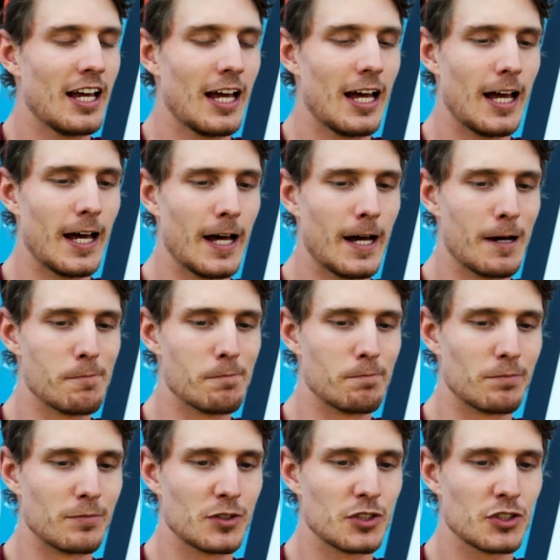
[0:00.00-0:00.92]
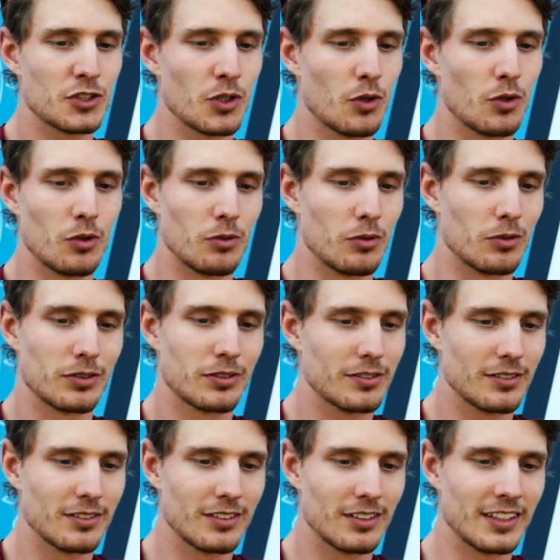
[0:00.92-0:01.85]
I'm
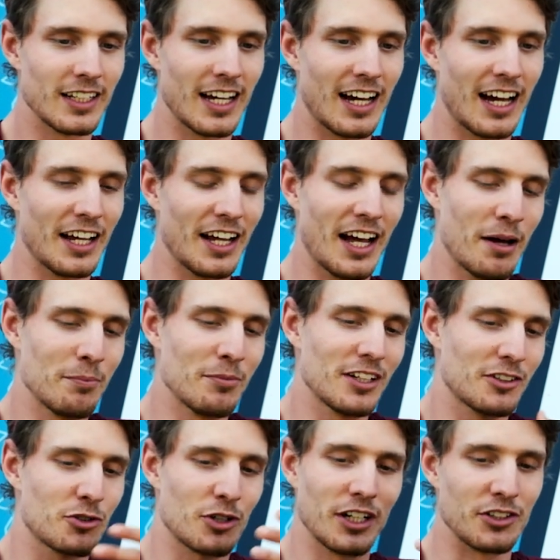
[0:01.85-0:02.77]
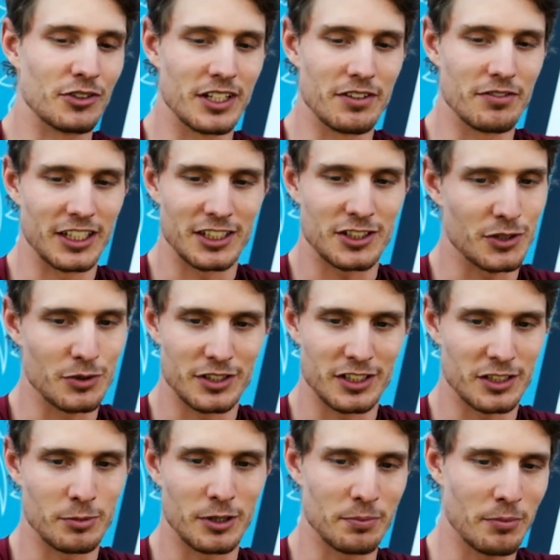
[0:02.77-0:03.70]
not trying to give
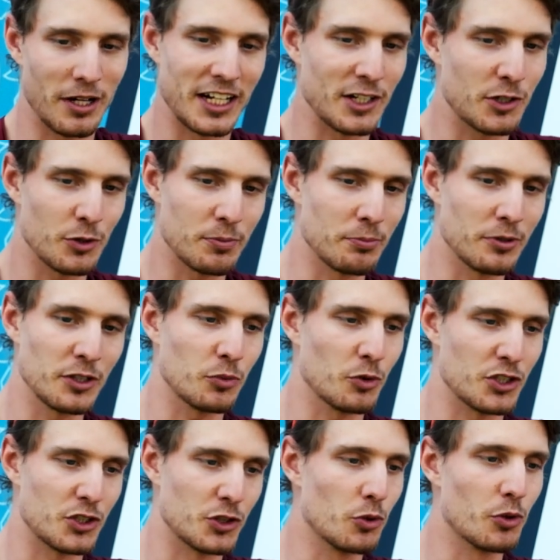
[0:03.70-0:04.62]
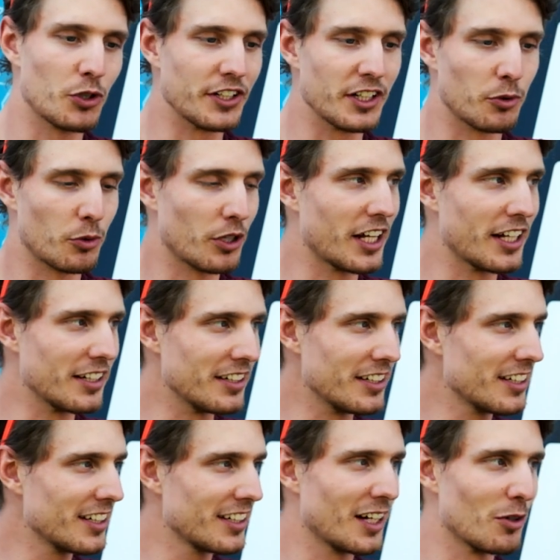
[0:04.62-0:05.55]
excuses, but my equipment was nowhere near what I
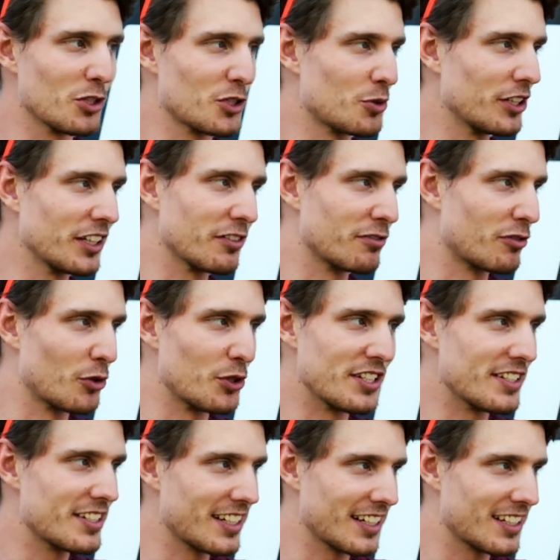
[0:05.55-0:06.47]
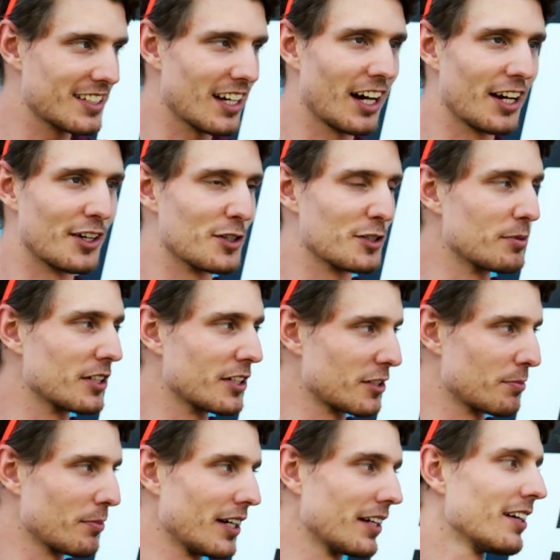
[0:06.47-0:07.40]
needed. I was running 46 tires because
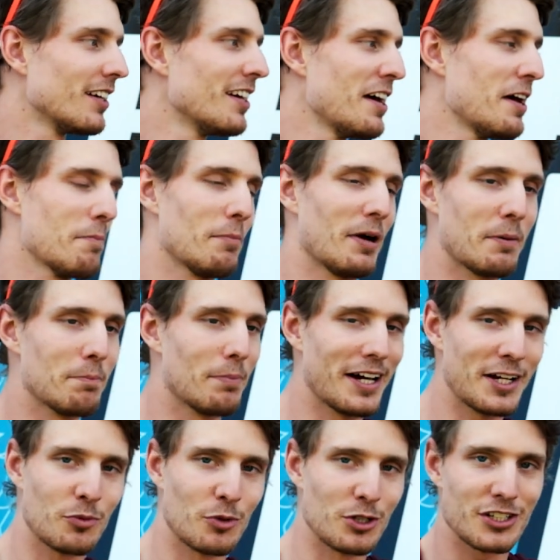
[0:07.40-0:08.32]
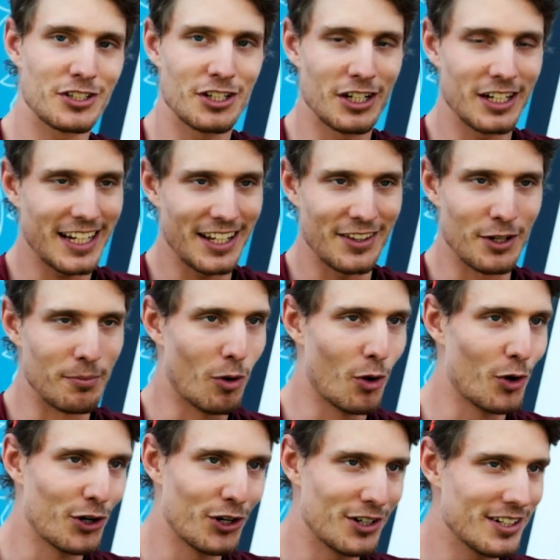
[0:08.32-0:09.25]
my bike was stuck at the
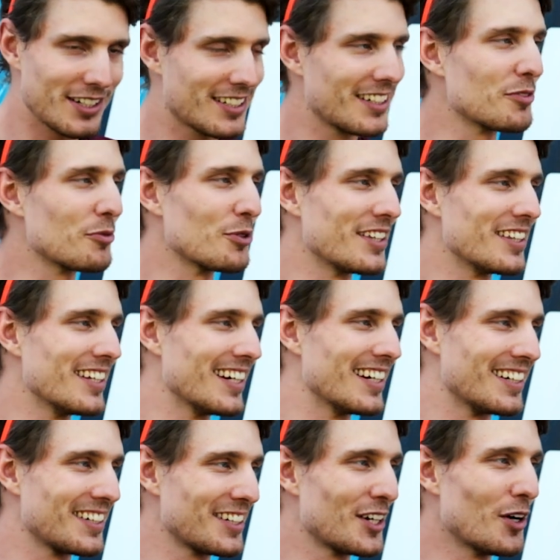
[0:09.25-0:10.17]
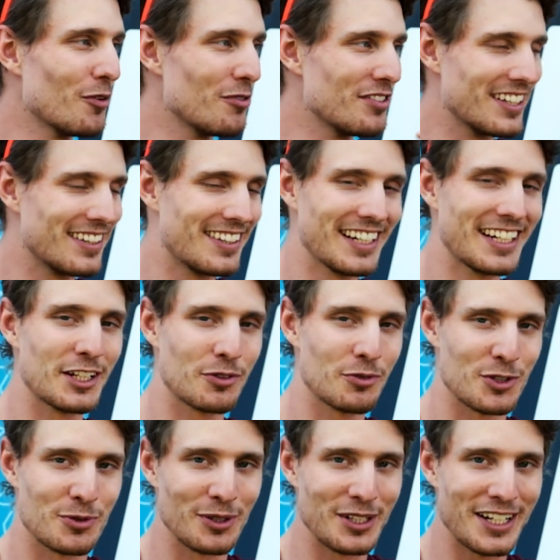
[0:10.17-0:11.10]
borders with the COVID thing. It
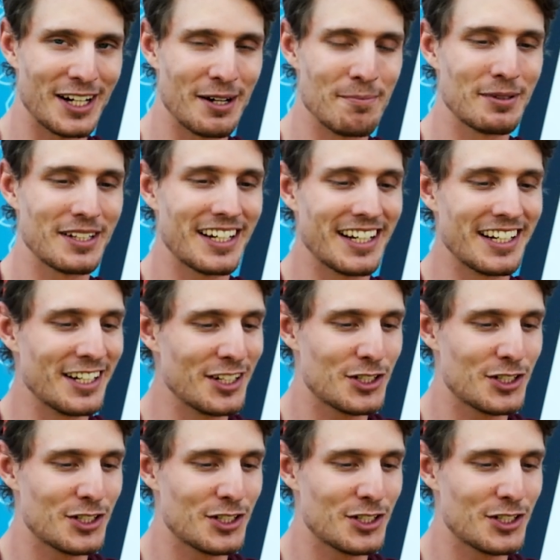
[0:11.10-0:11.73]
was really complicated.